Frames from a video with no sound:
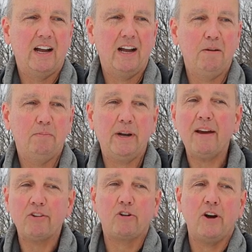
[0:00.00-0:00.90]
Uh, but
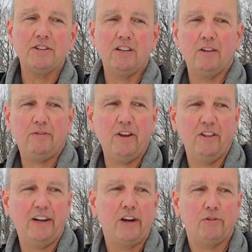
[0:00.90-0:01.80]
after crossing the
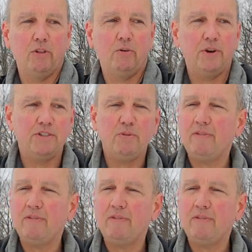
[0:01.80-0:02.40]
field and entering the woods,